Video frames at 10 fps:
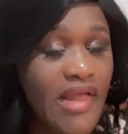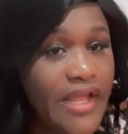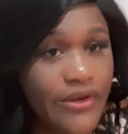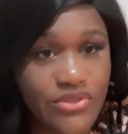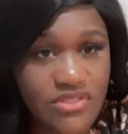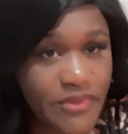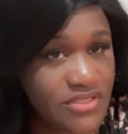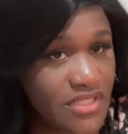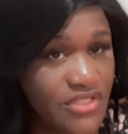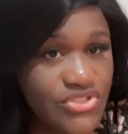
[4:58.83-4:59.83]

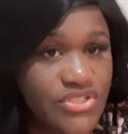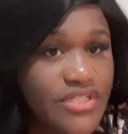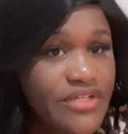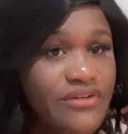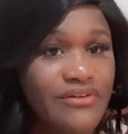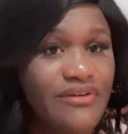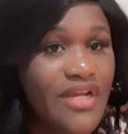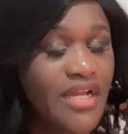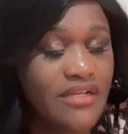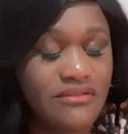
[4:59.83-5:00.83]
aerospace engineer,
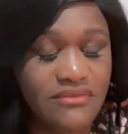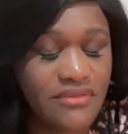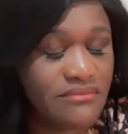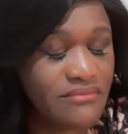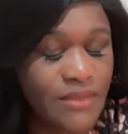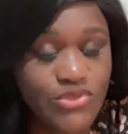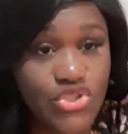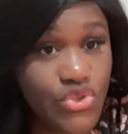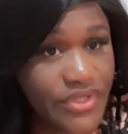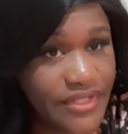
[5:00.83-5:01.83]
and I'm
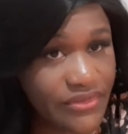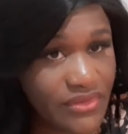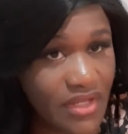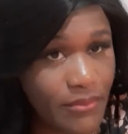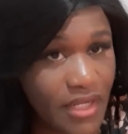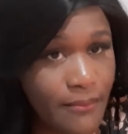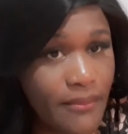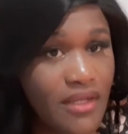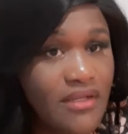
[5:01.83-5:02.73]
sure he'll come up.